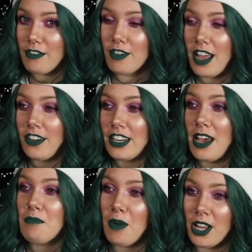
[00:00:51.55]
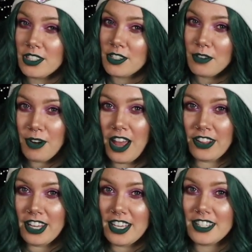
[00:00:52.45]
around at monster
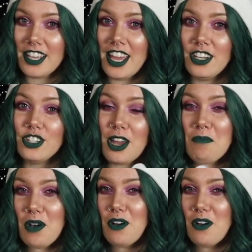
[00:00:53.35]
rallies and jump